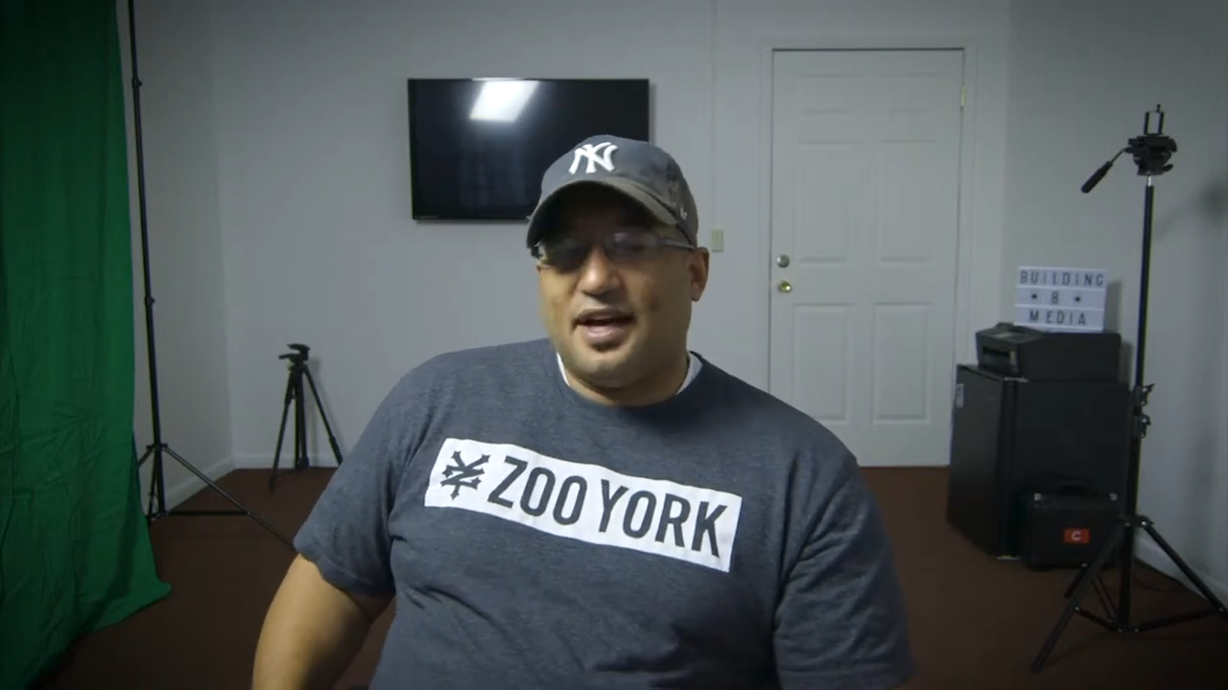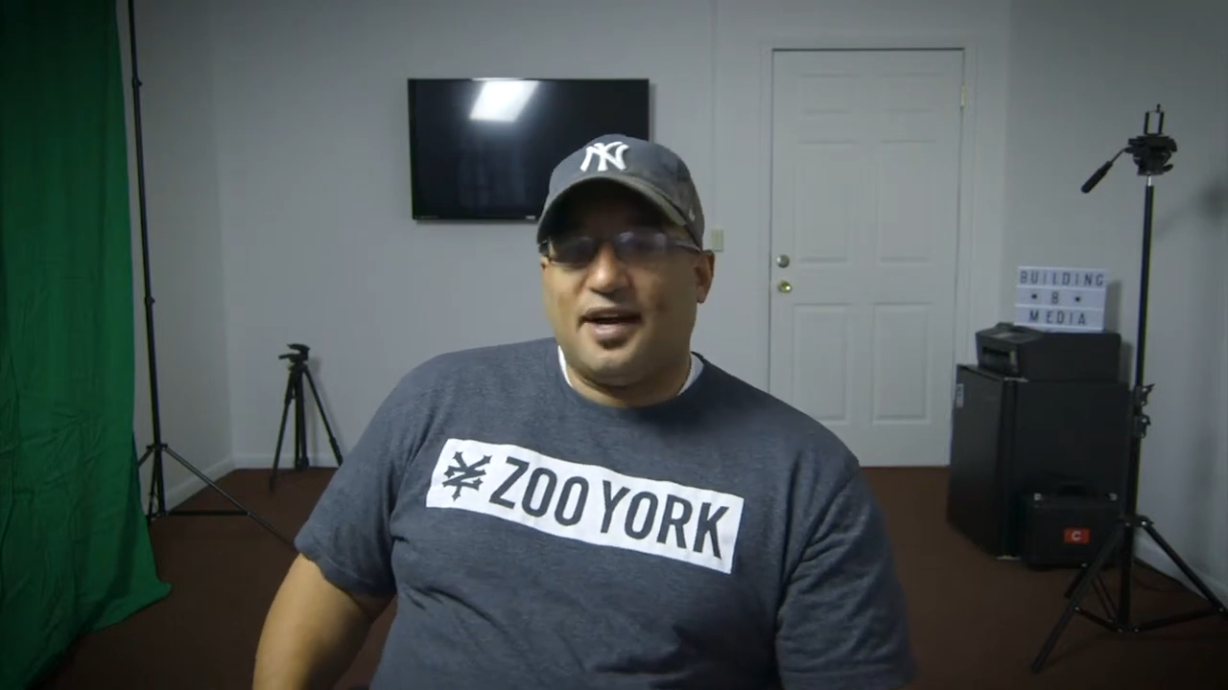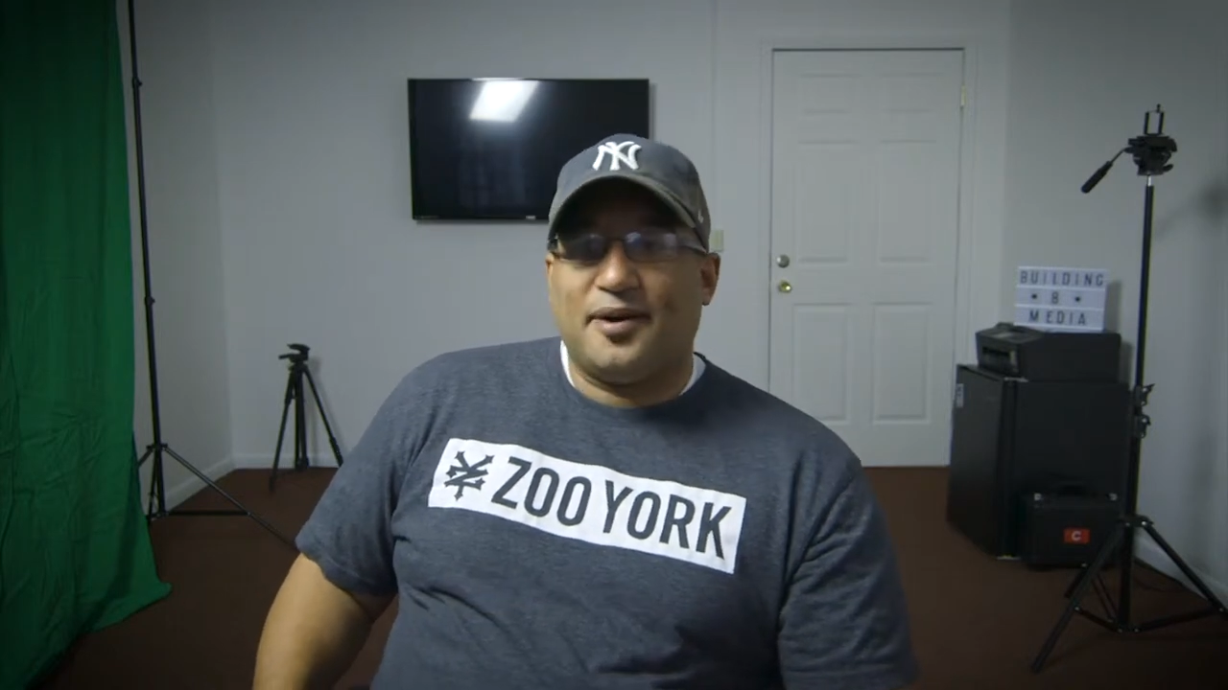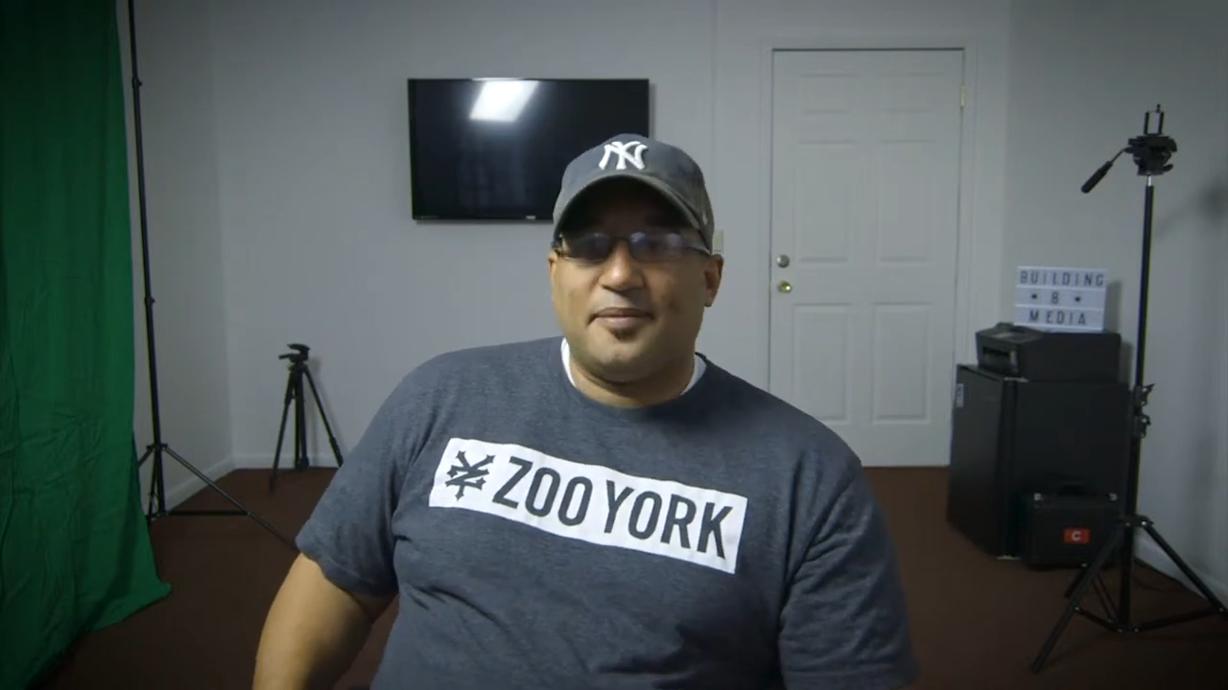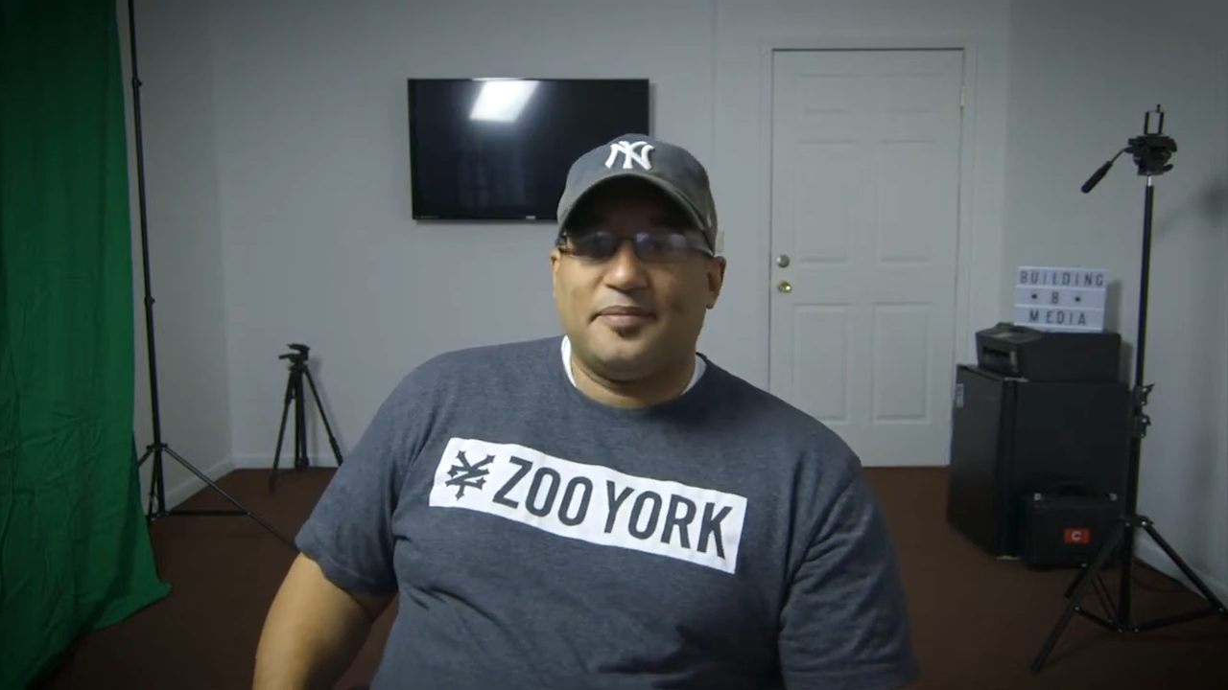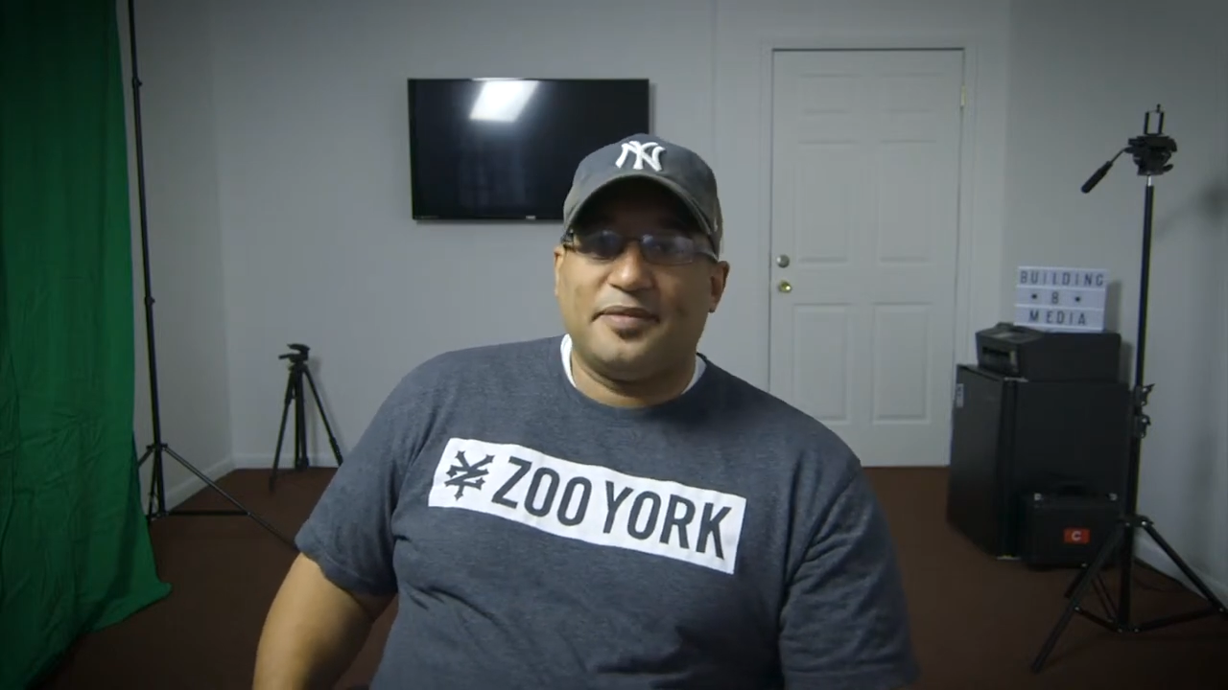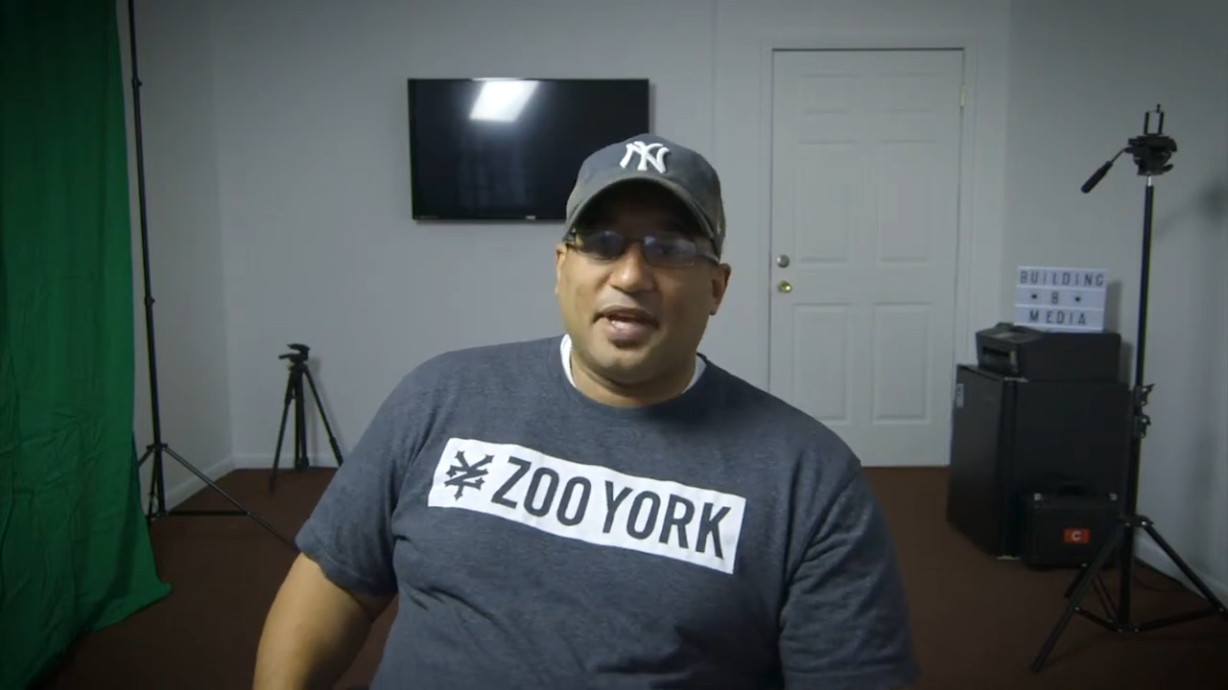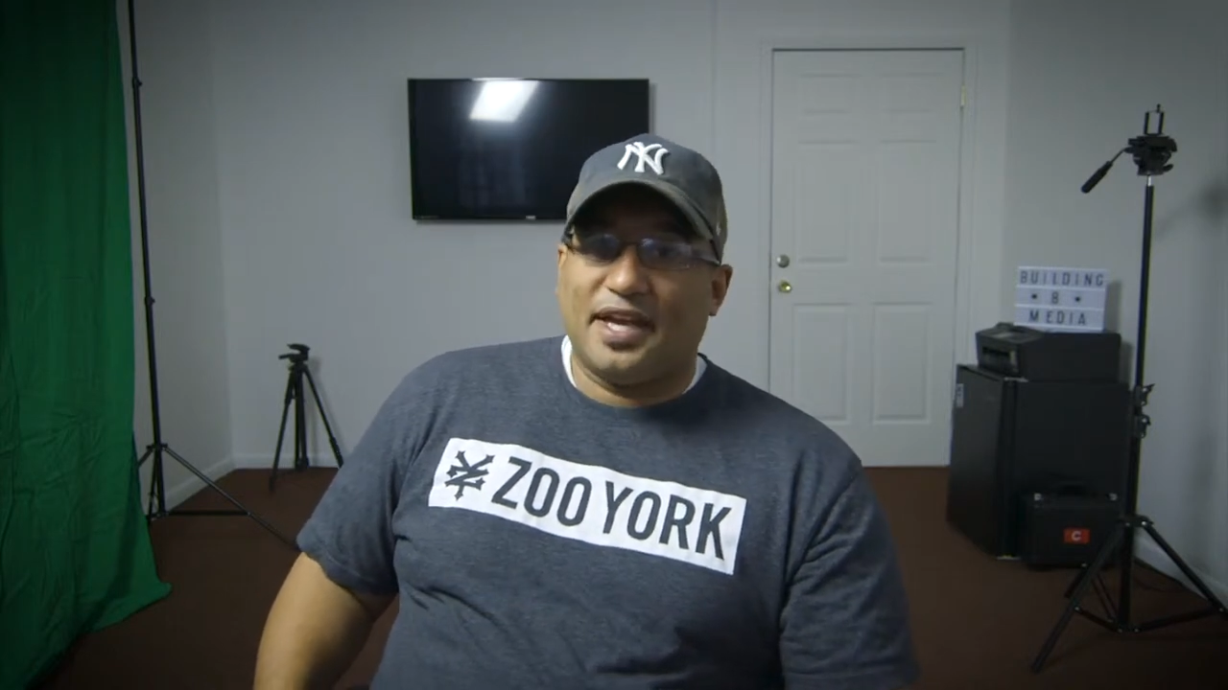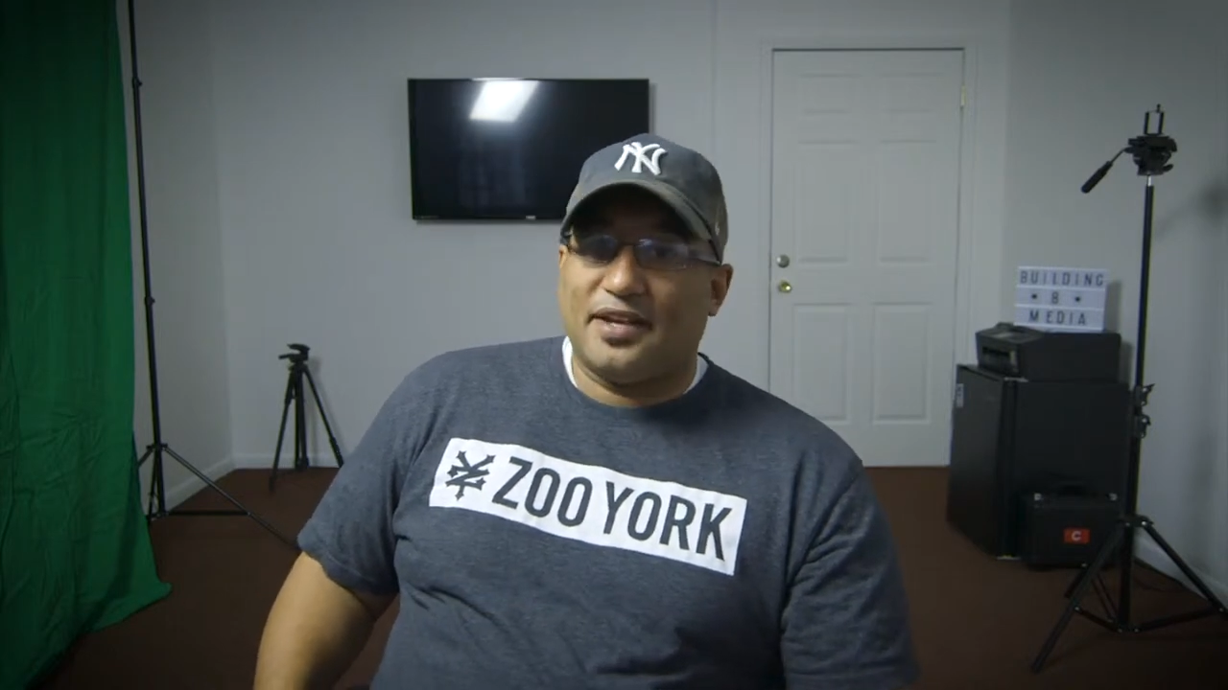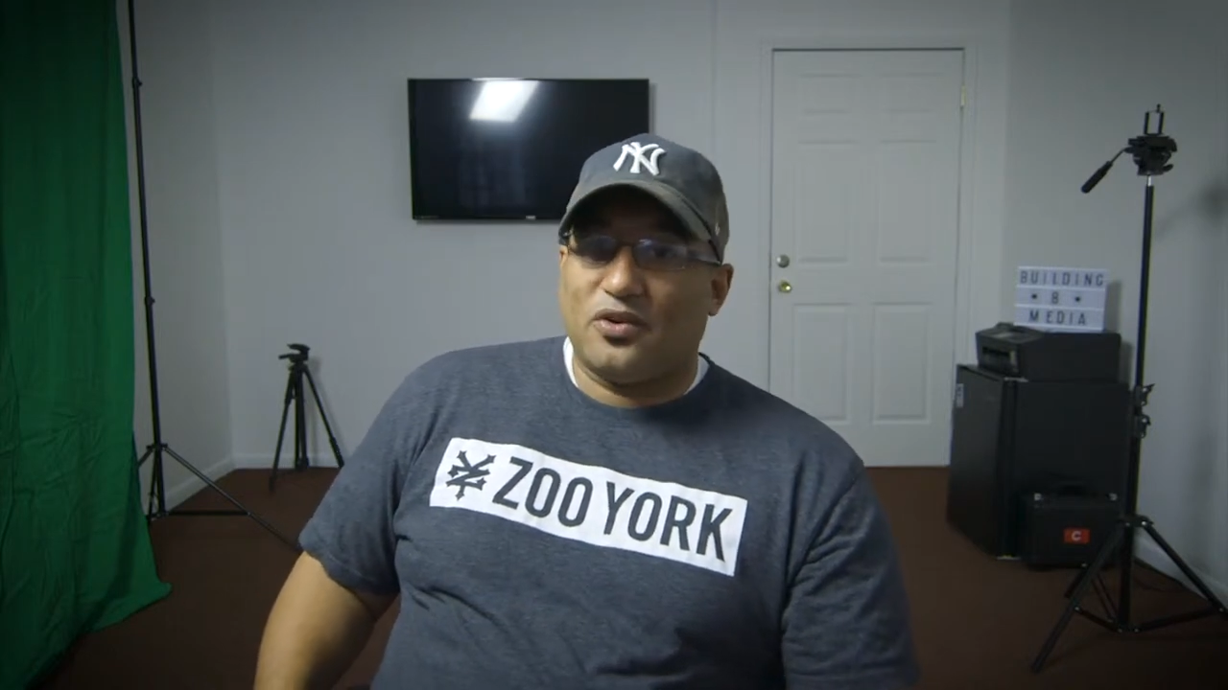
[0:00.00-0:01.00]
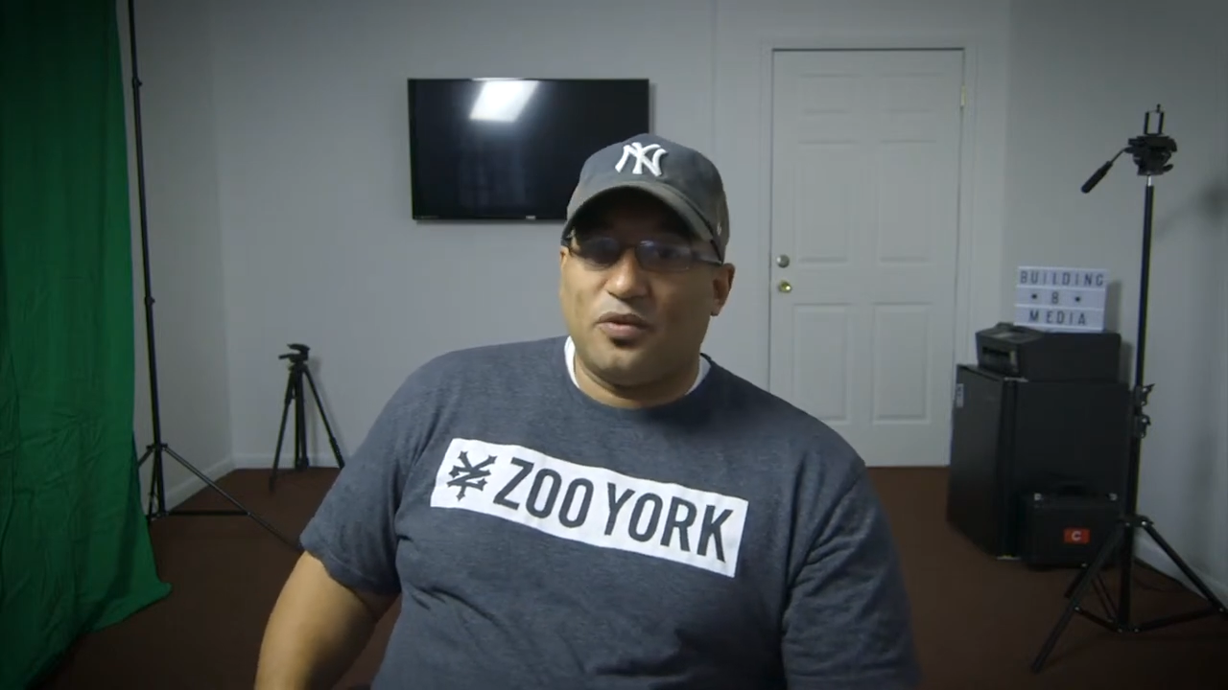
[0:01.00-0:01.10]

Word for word: Um, and